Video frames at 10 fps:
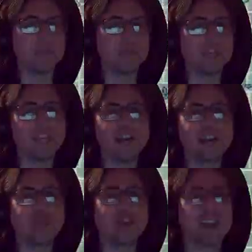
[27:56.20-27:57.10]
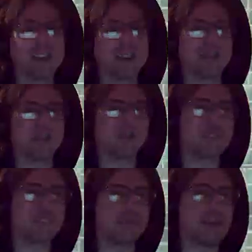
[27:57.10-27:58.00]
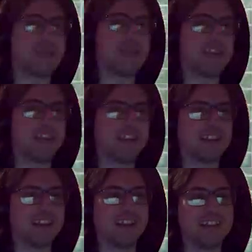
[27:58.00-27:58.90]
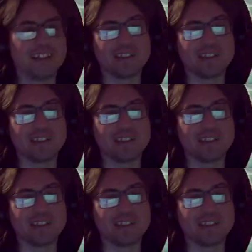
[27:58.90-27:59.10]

But, you know, it's working. So maybe the